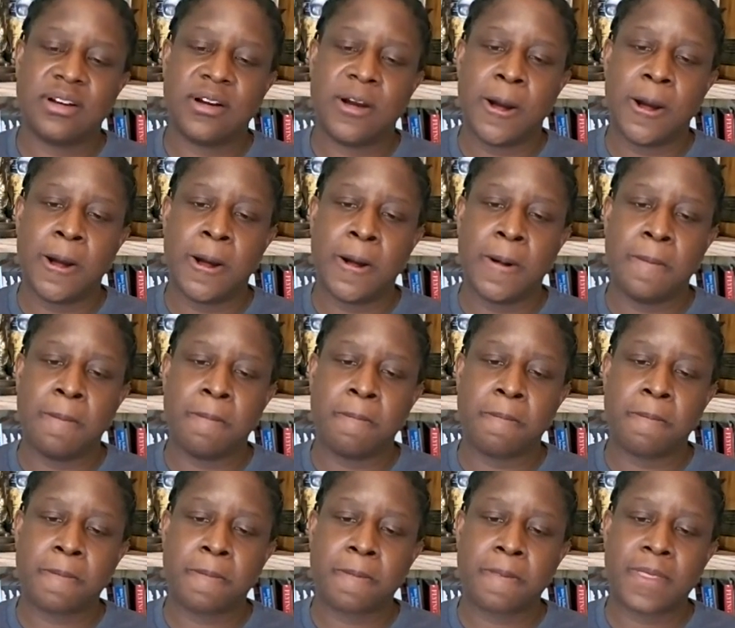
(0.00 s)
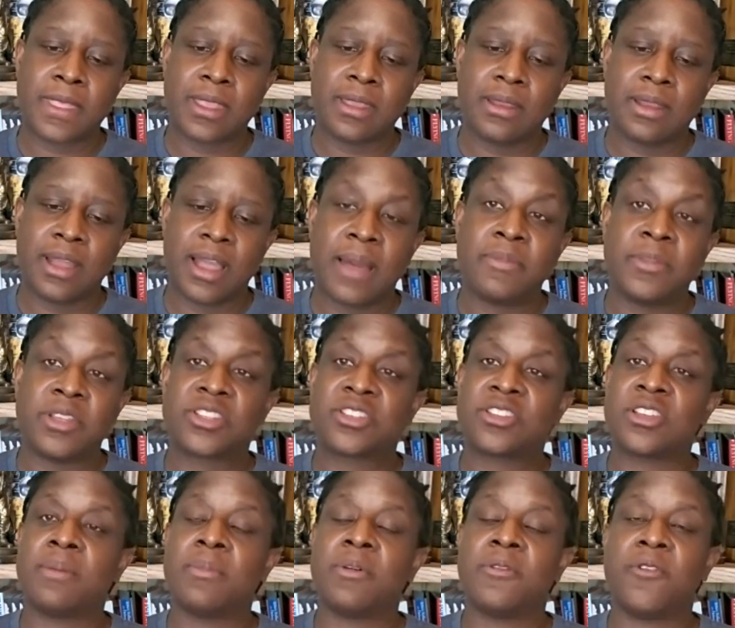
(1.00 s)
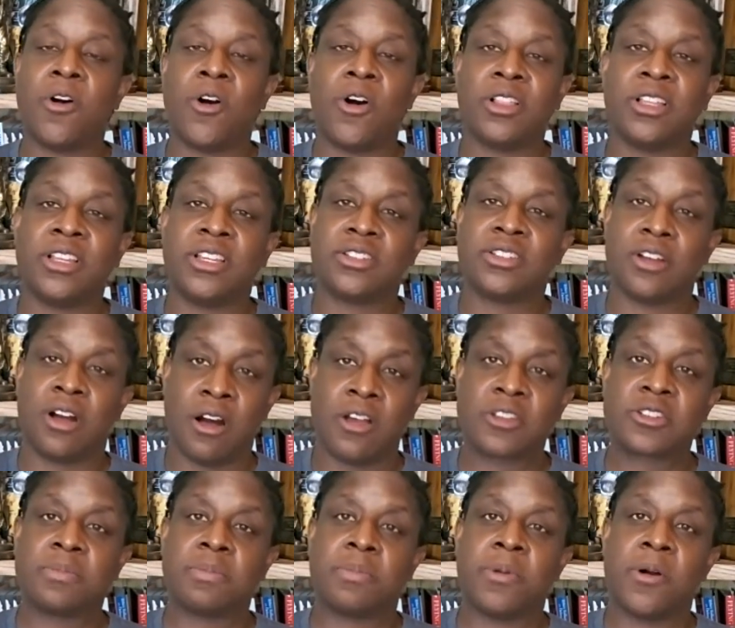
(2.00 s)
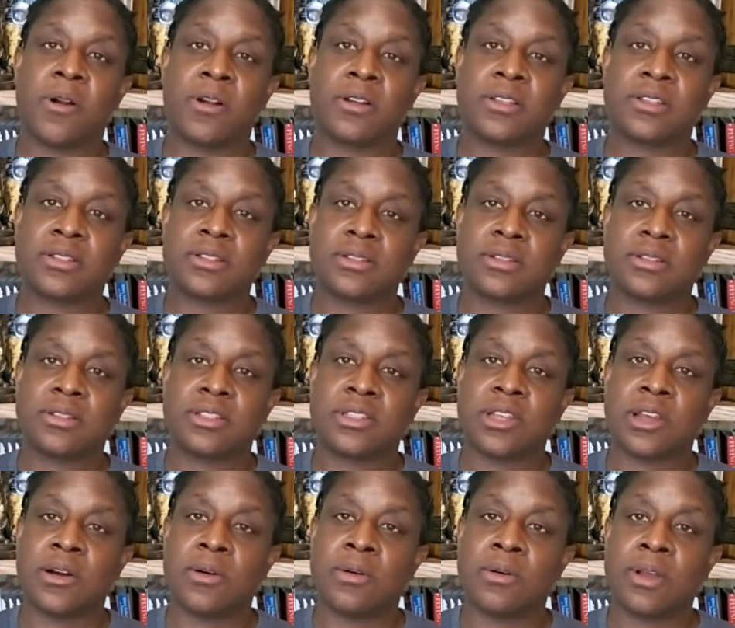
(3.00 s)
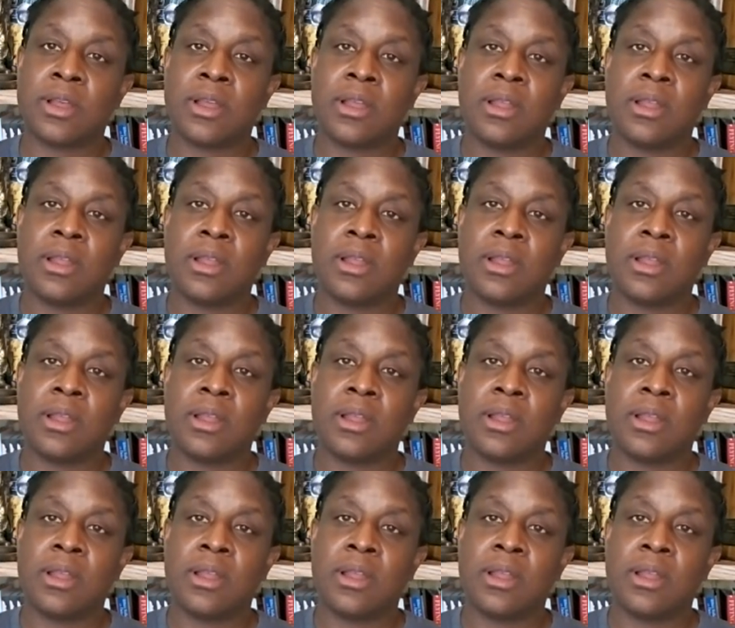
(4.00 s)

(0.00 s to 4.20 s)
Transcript: um, I'm the sum of all these awesome parts. So